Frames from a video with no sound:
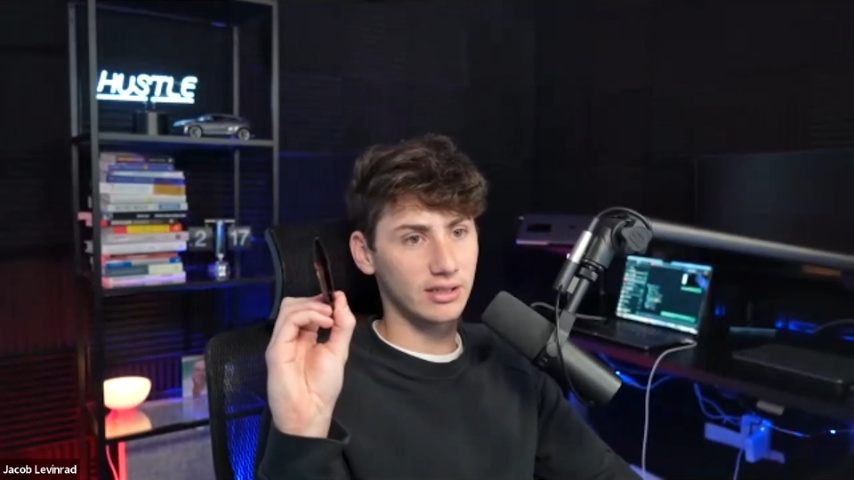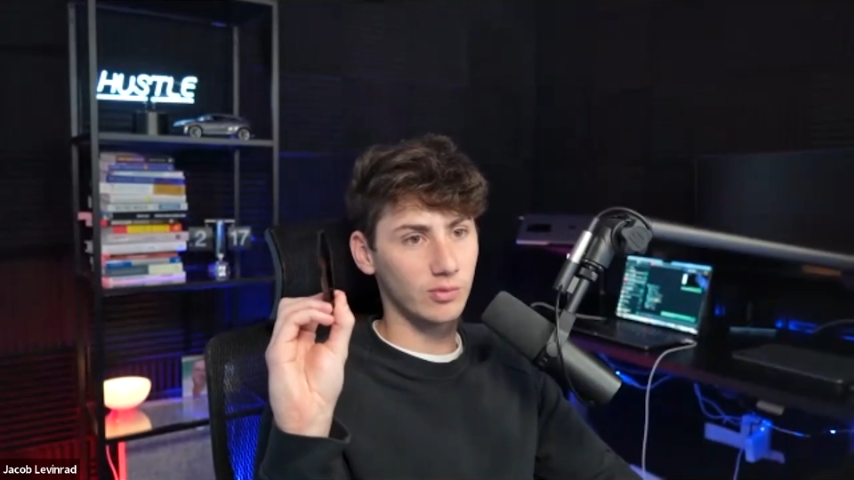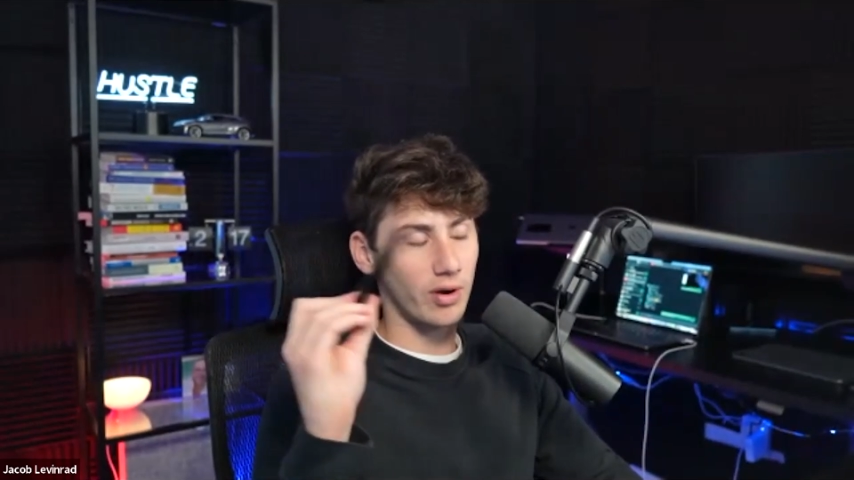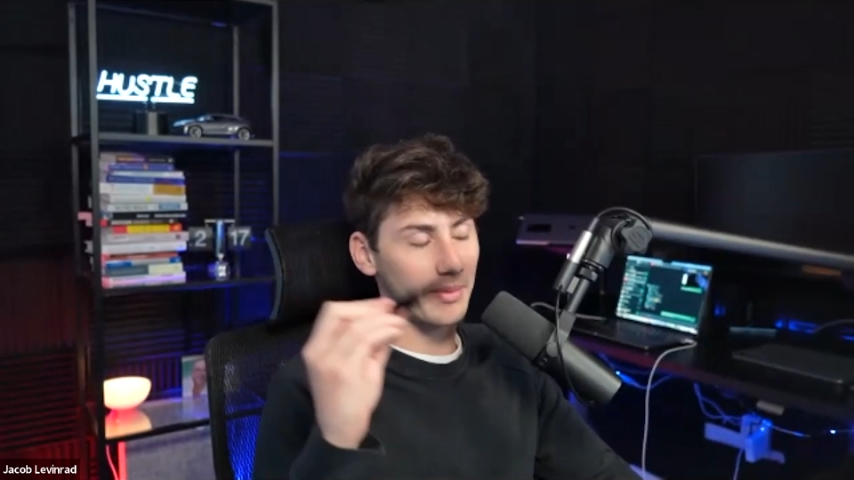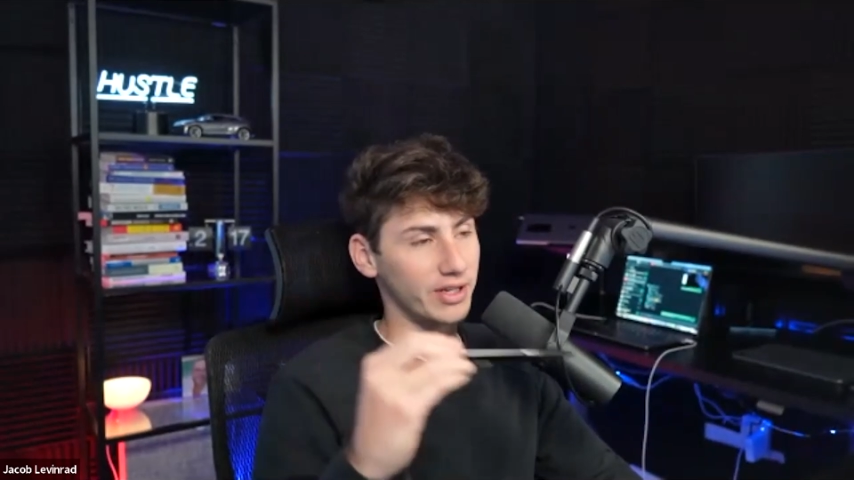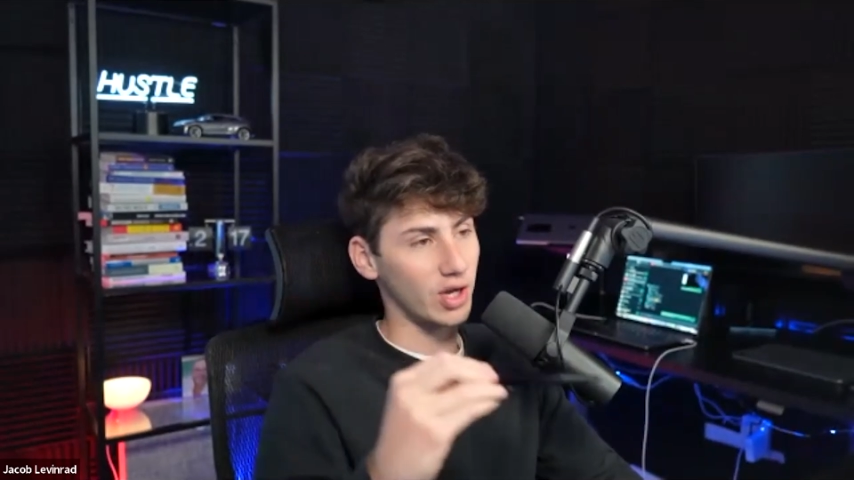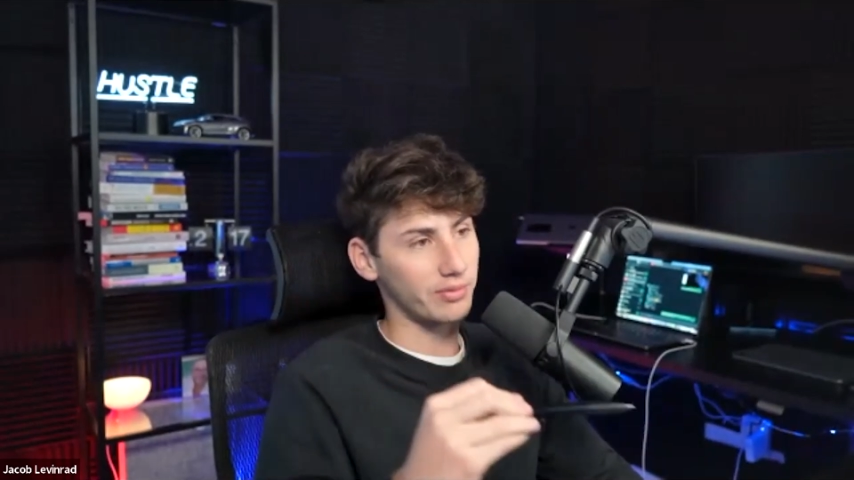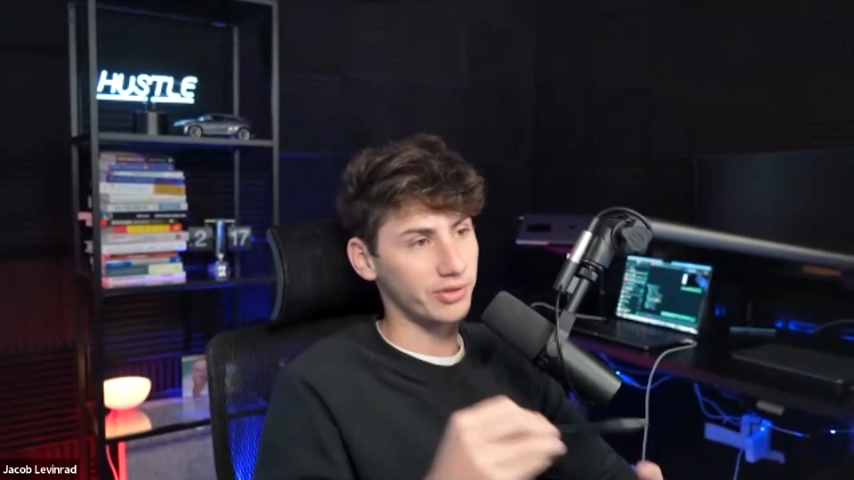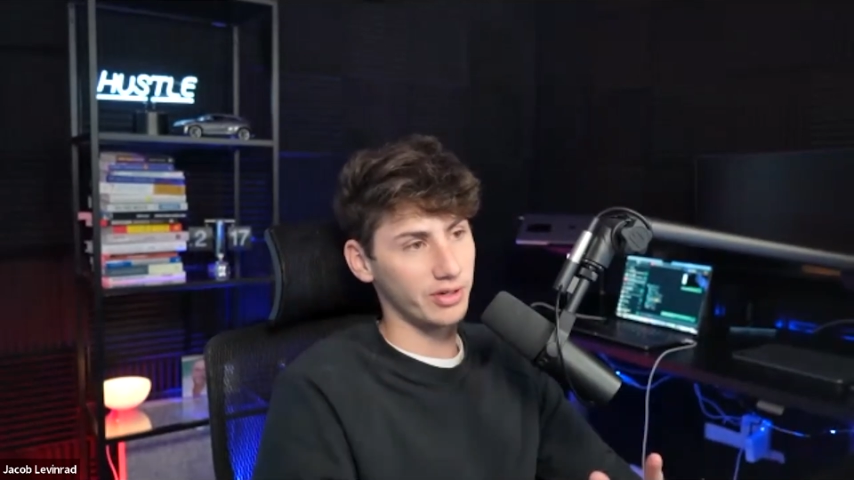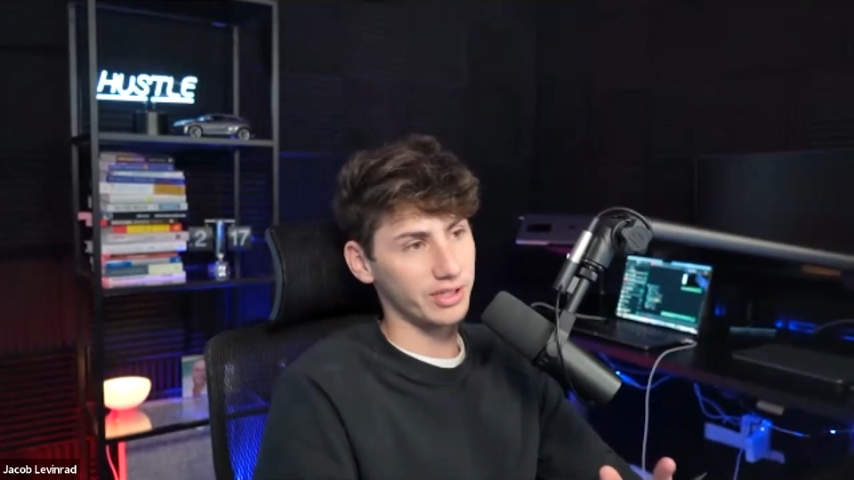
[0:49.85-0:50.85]
one of my top
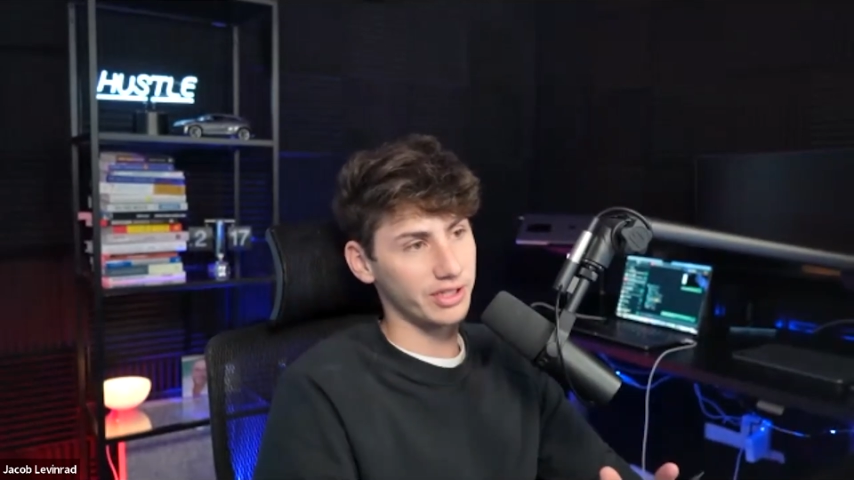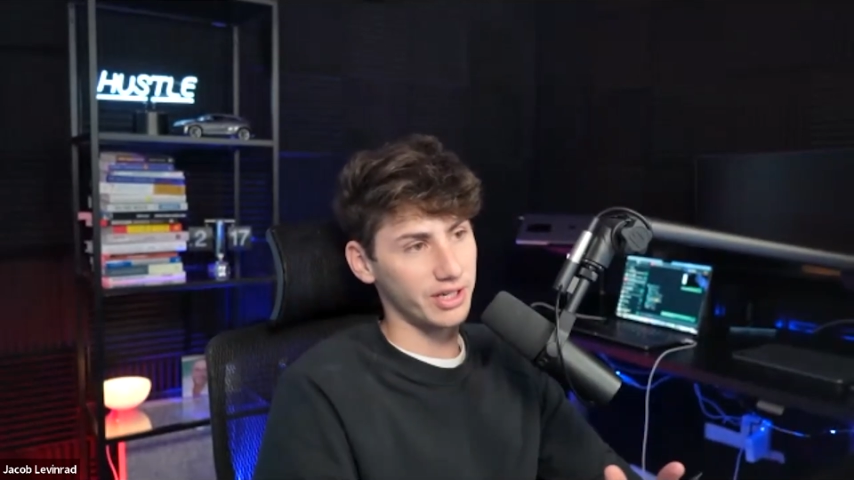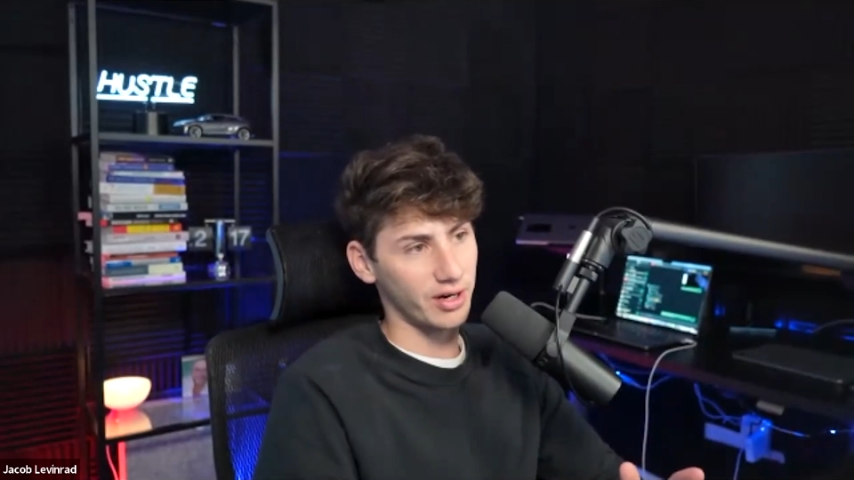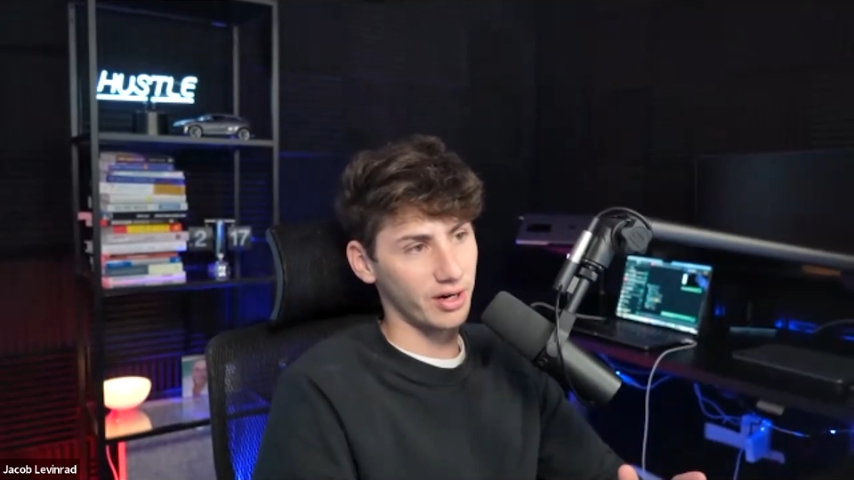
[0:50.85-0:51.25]
students here,